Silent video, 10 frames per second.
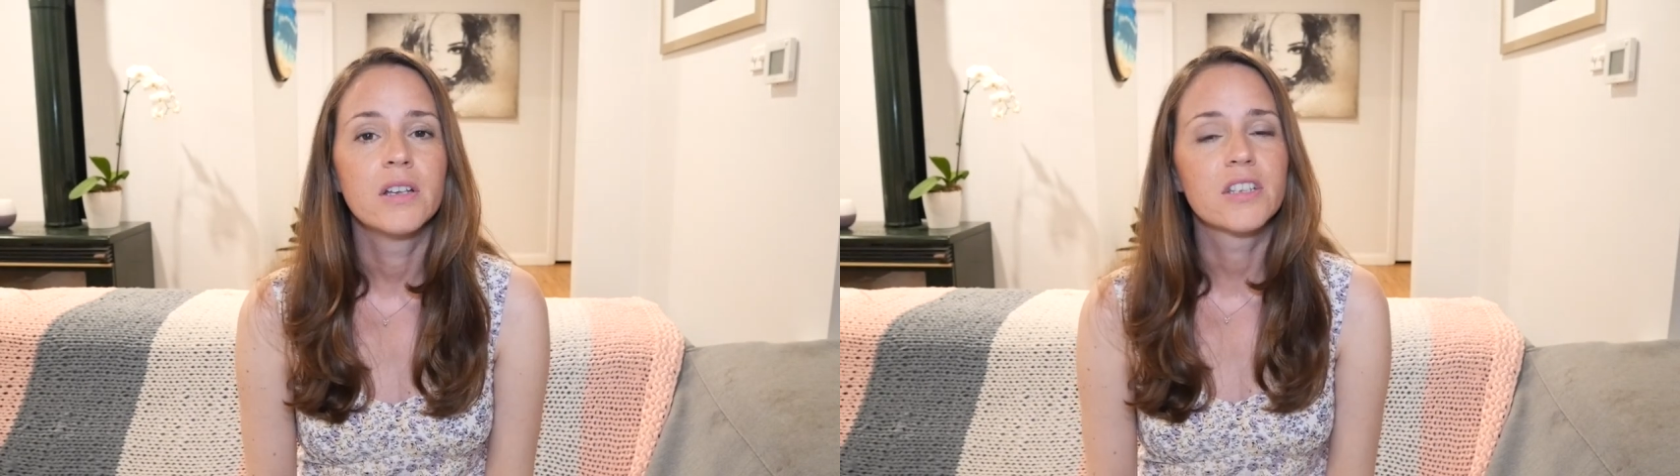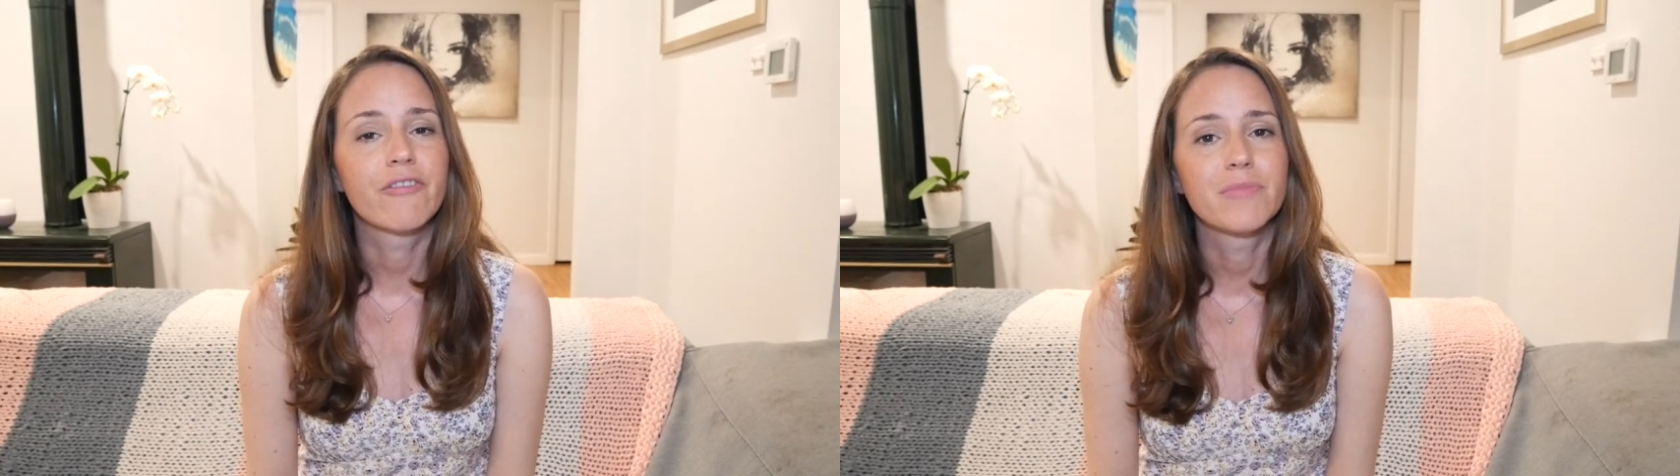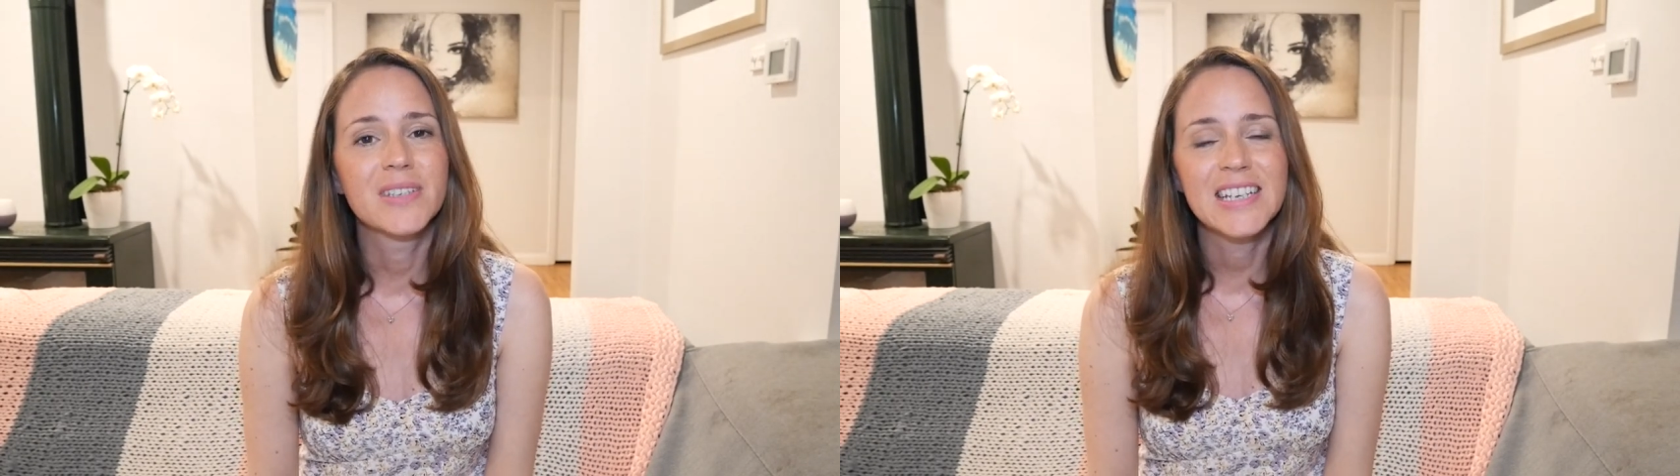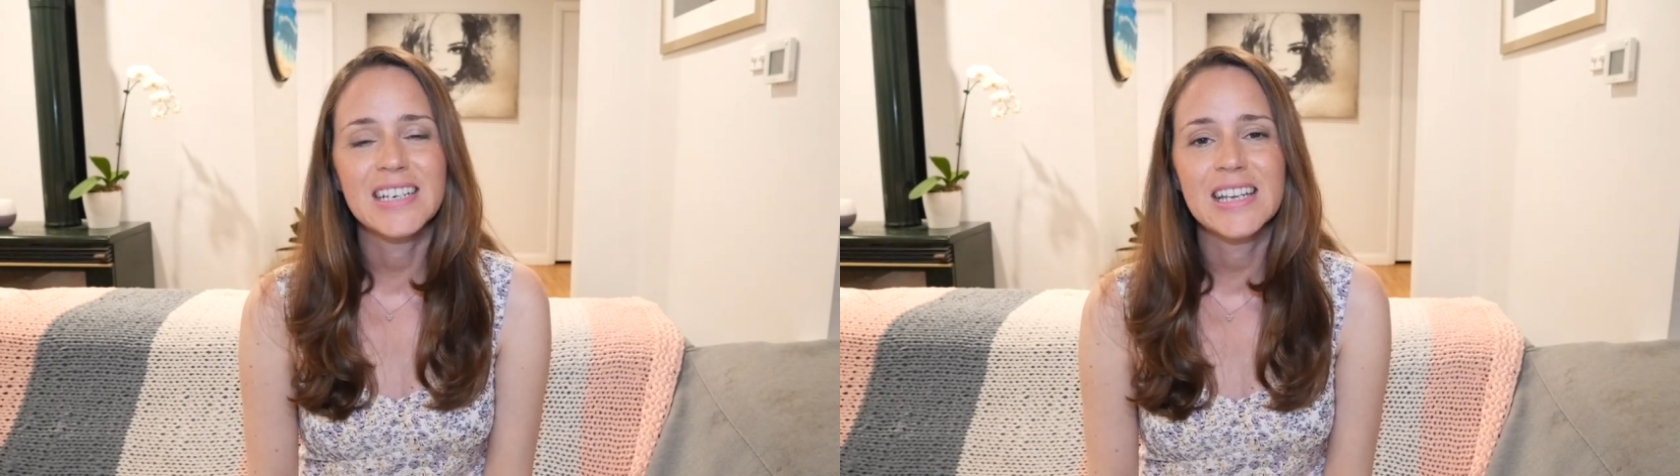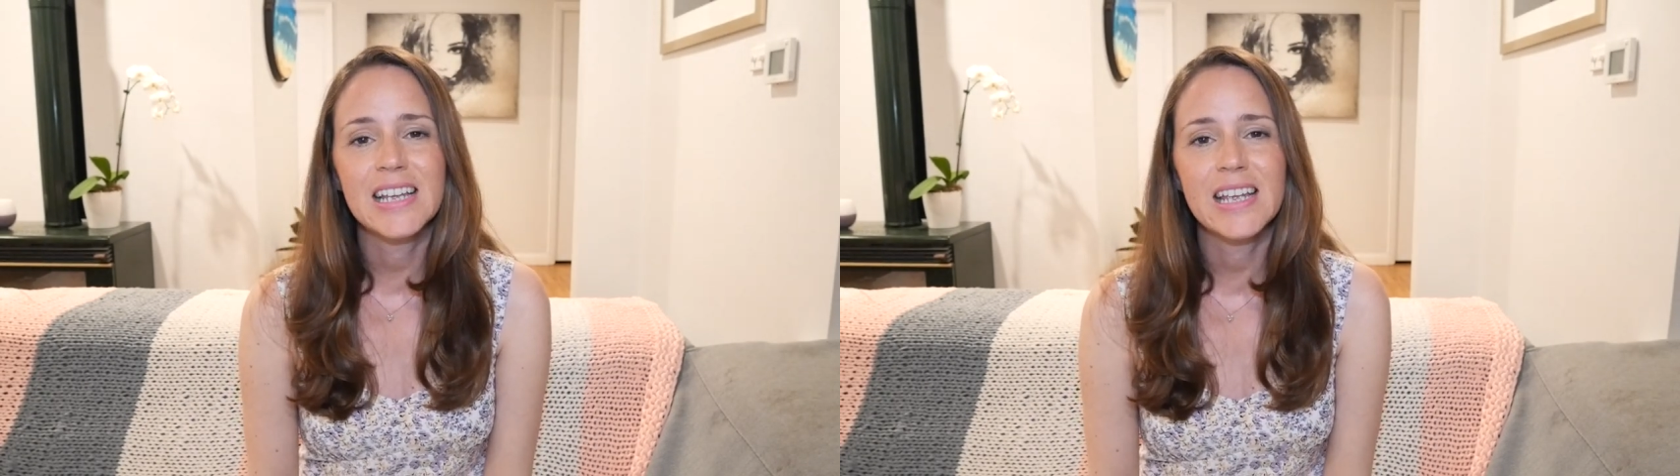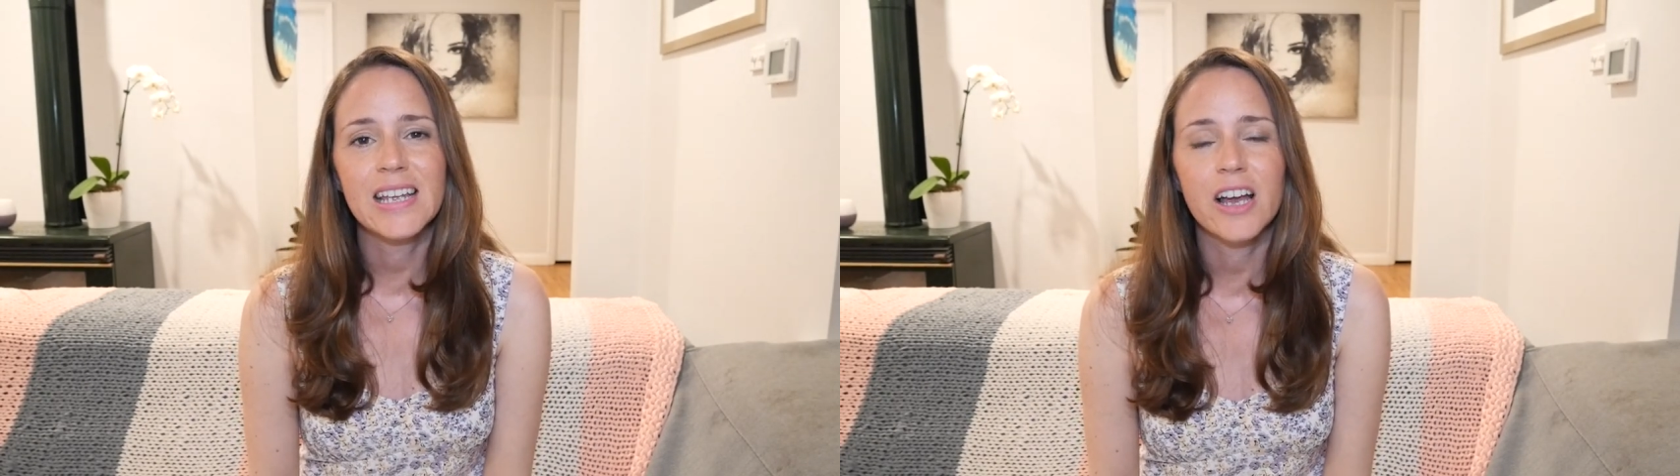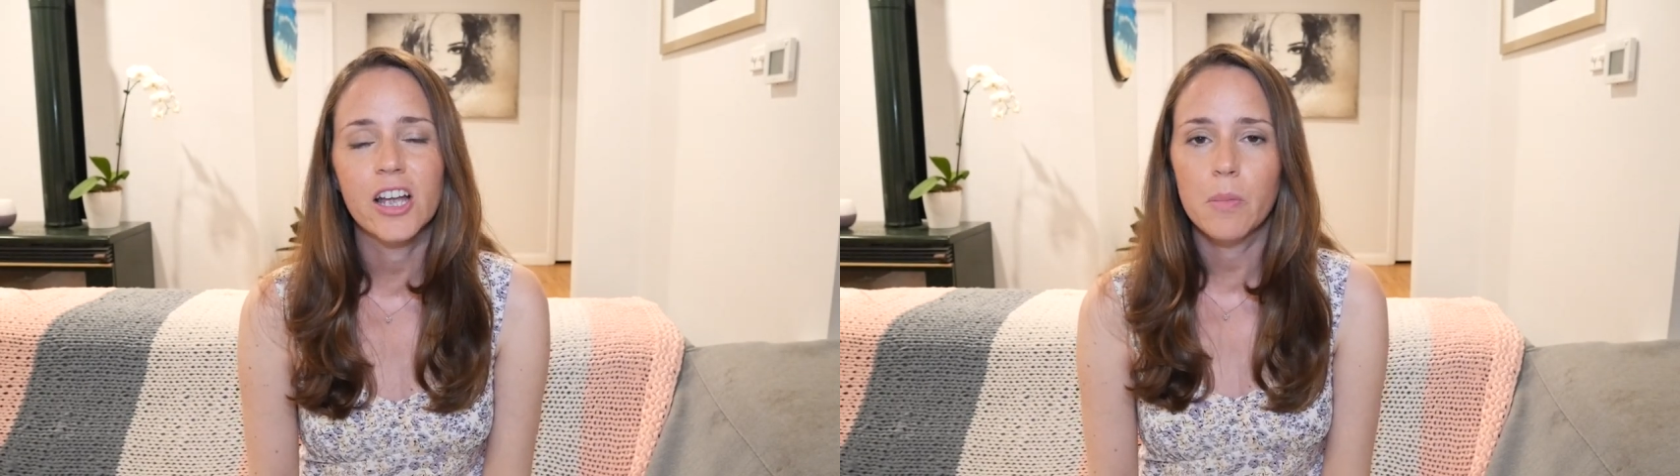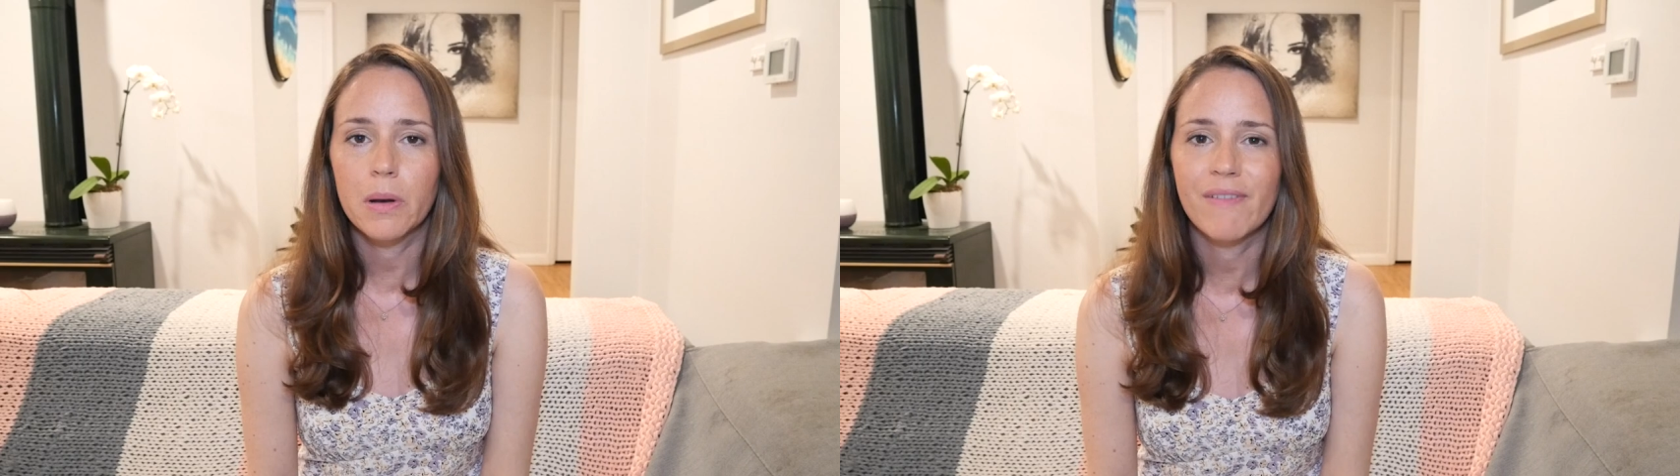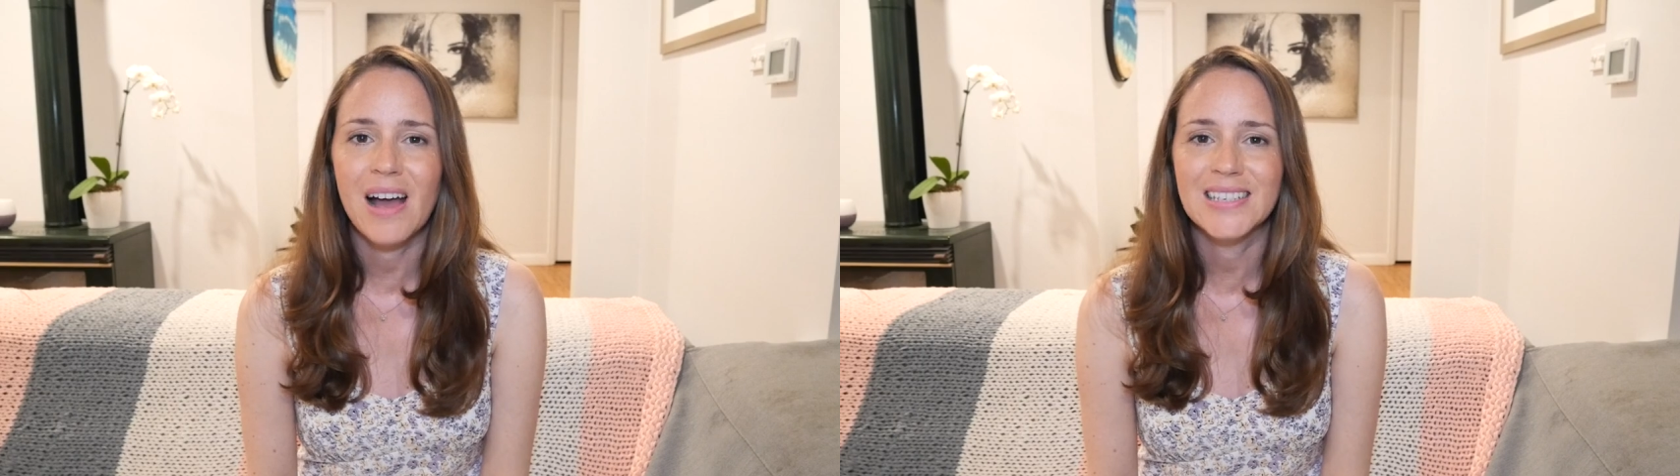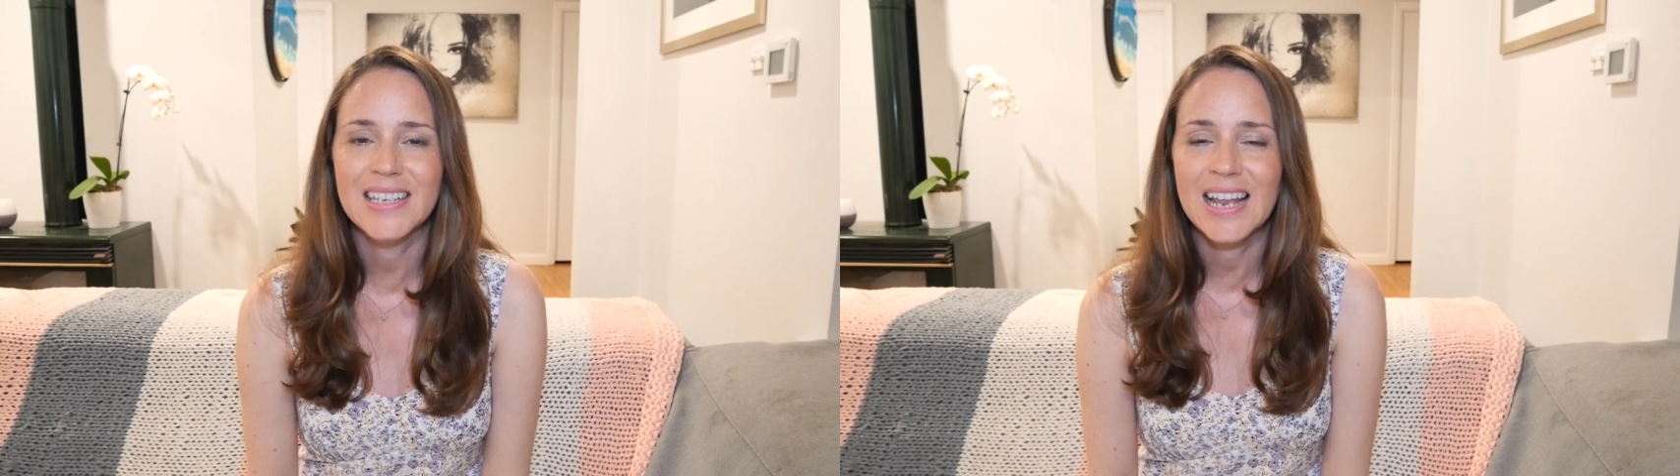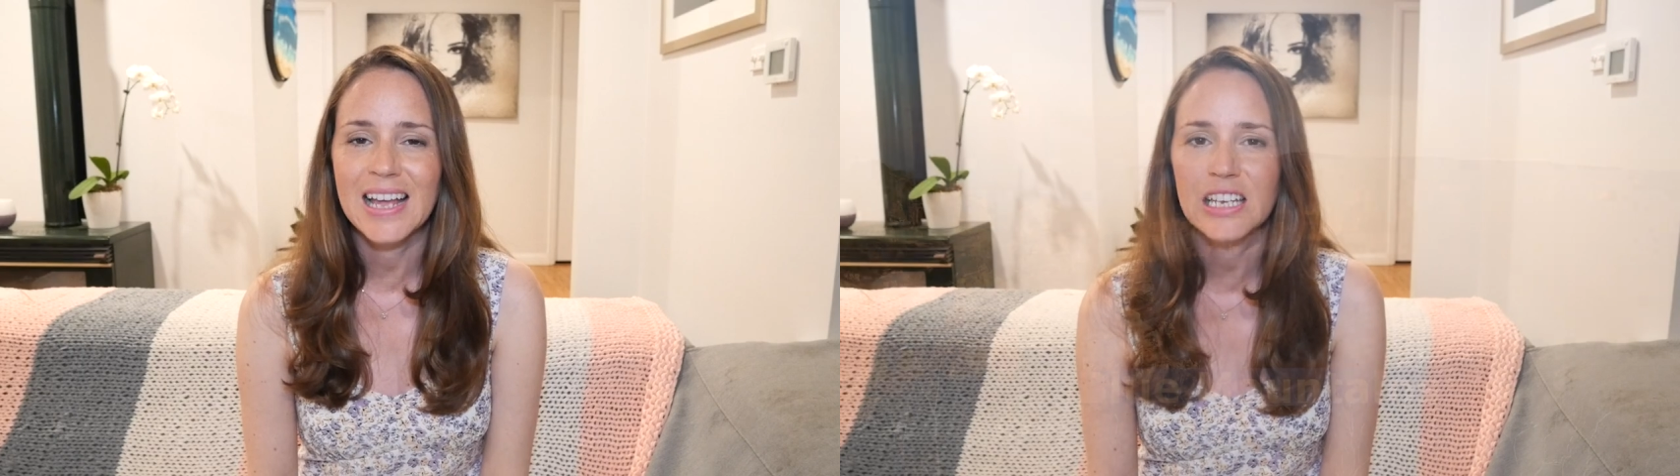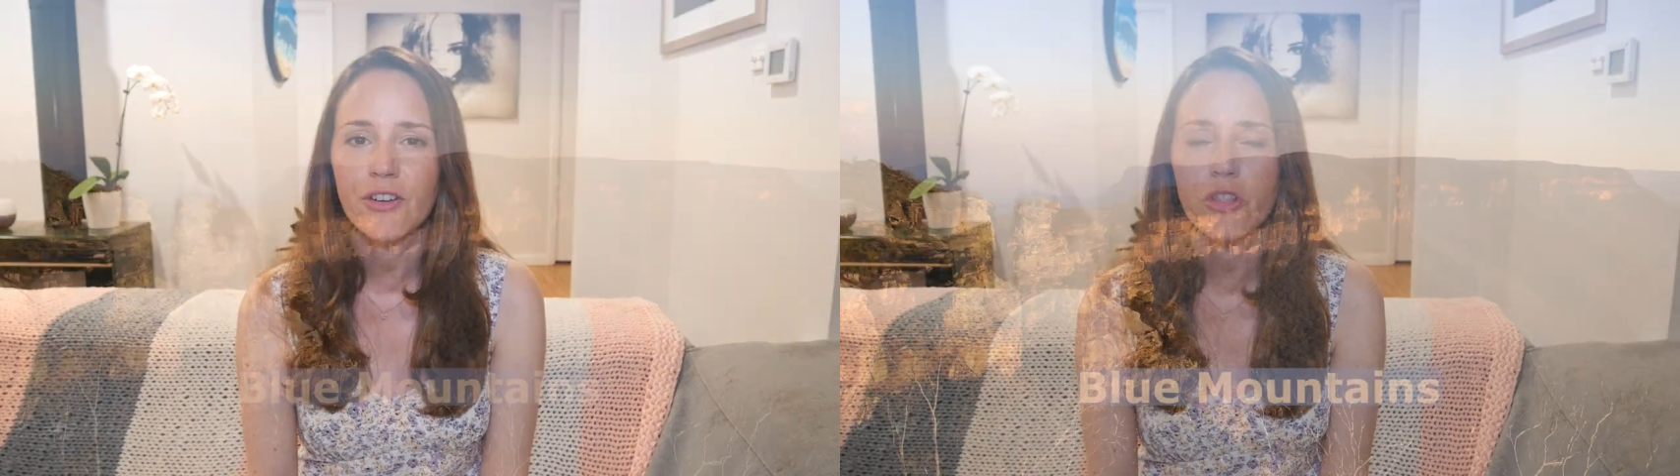So from Sydney, a couple of hours inland, you've